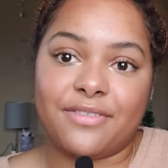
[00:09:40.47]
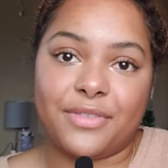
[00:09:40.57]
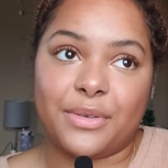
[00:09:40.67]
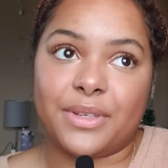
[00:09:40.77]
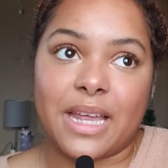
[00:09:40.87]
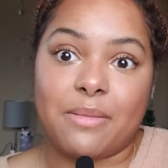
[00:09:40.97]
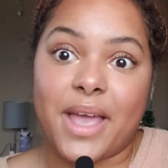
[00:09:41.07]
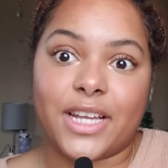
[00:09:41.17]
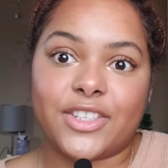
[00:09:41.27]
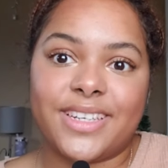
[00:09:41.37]
if you can
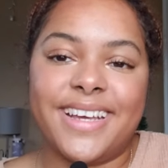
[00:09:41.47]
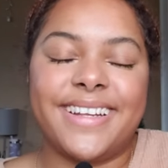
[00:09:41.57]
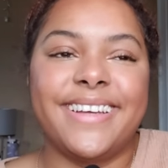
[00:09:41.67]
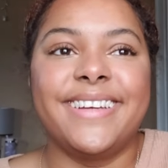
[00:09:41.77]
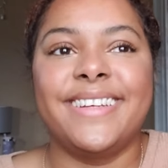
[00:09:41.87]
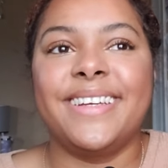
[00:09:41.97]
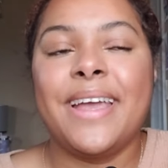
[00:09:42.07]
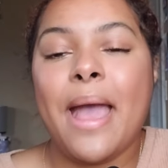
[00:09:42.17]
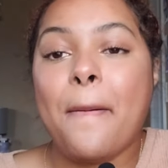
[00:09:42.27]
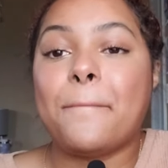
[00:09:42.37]
imagine.
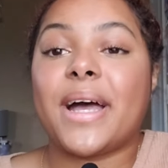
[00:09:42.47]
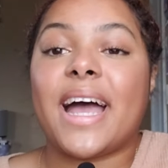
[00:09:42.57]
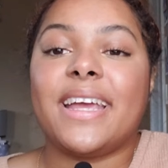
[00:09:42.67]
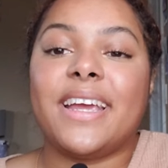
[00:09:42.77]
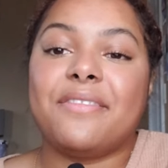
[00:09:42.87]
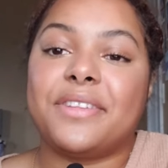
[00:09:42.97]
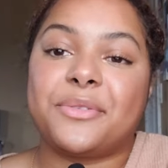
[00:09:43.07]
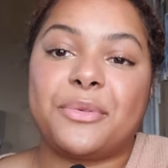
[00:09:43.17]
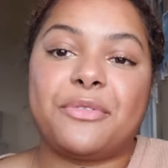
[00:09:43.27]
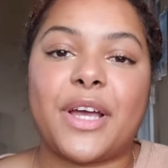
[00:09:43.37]
But I gave
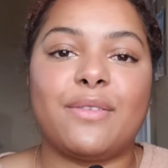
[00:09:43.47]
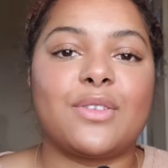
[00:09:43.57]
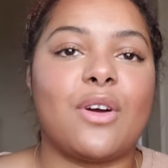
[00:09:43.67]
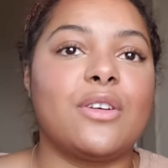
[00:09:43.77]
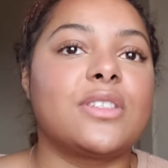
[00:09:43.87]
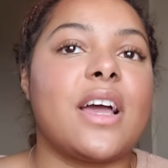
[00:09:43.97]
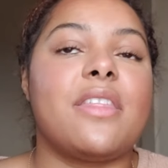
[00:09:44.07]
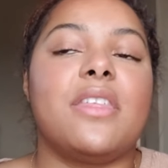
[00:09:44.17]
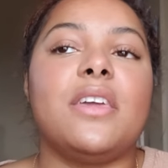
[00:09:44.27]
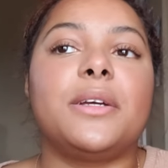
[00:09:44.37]
this one 5 stars. I
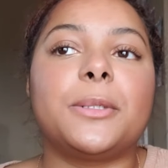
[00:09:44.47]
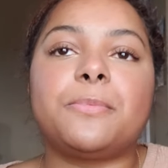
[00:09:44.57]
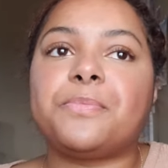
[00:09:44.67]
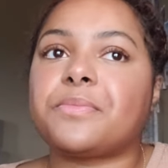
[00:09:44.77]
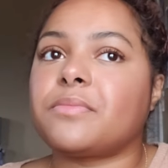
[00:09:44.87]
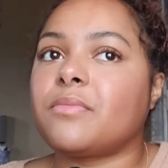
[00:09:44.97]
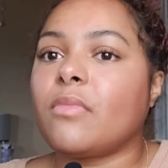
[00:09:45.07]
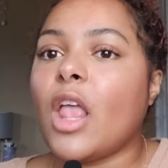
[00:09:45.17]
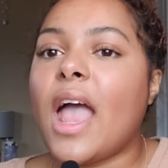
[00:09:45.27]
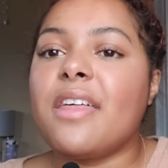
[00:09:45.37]
think
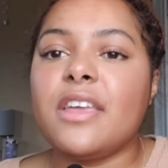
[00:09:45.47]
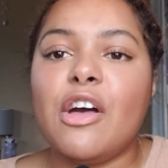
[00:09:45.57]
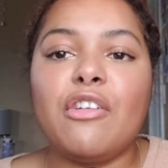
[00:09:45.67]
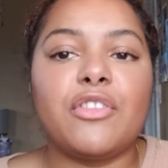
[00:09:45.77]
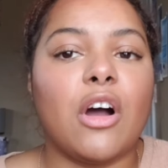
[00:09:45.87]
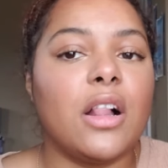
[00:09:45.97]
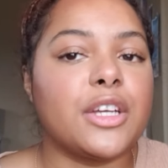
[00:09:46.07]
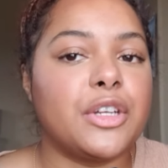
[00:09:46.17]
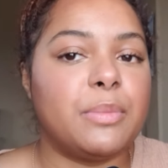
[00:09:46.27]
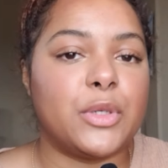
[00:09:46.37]
overall
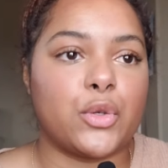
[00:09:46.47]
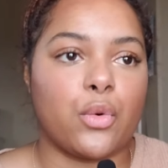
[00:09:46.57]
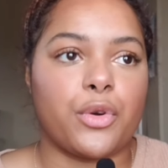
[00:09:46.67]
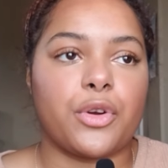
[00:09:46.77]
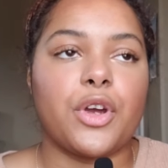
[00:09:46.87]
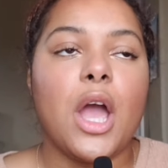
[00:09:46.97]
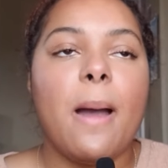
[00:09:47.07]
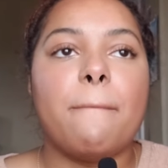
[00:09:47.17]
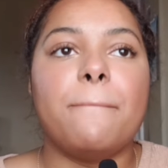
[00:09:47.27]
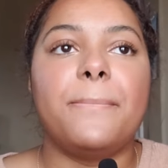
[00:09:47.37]
it could have been shorter,
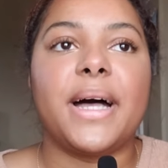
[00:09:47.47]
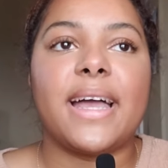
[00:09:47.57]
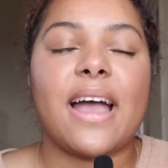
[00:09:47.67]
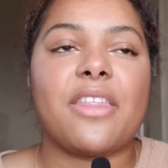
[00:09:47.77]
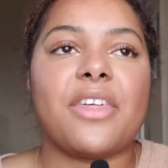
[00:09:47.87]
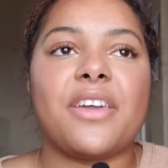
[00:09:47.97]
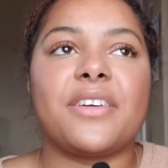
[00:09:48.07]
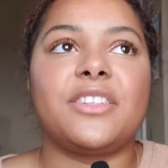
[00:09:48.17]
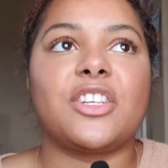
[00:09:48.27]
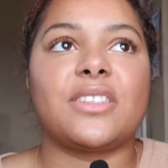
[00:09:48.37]
but I think
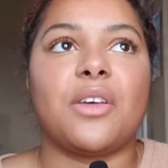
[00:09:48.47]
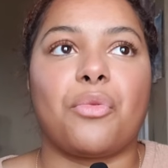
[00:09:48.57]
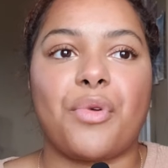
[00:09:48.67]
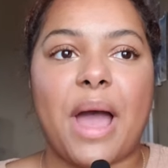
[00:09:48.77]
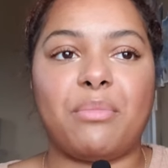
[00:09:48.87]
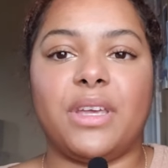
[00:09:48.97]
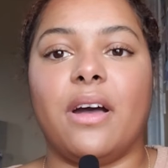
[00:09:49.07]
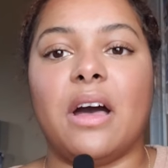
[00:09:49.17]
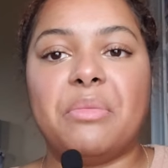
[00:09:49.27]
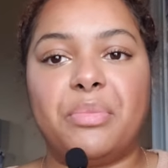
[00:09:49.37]
just the wrapping
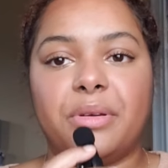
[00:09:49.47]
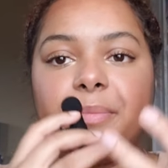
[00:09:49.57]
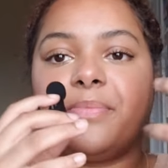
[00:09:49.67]
up